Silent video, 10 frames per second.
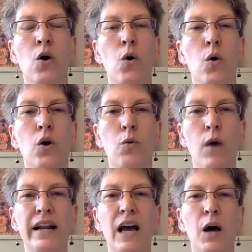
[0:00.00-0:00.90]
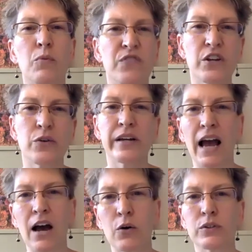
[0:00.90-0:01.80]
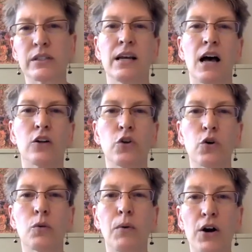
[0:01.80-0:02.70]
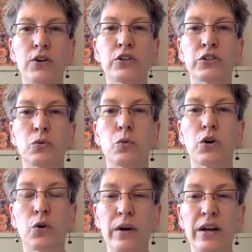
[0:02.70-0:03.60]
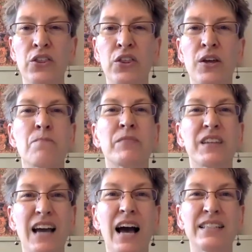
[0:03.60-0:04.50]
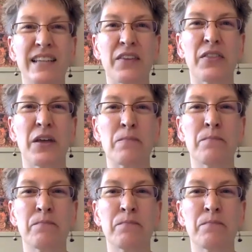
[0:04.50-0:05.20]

or want help figuring out a local partner to work with, contact them.